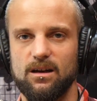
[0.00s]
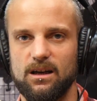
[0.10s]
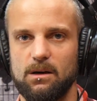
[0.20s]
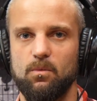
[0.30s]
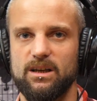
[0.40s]

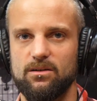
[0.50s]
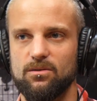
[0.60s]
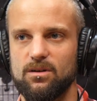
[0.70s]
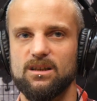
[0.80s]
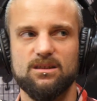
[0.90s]
when
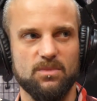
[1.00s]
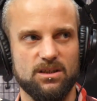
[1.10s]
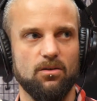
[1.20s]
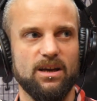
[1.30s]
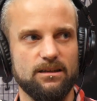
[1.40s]
your customers
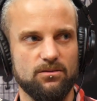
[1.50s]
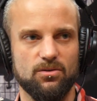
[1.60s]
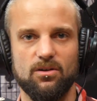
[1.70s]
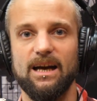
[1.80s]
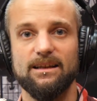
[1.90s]
log in or
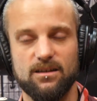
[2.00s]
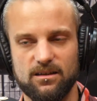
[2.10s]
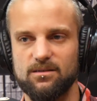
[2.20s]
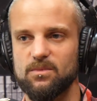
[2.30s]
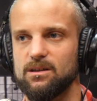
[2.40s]
your end
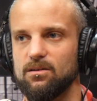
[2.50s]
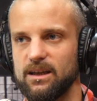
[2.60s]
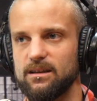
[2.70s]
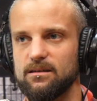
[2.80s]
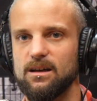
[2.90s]
customers log
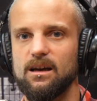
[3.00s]
in,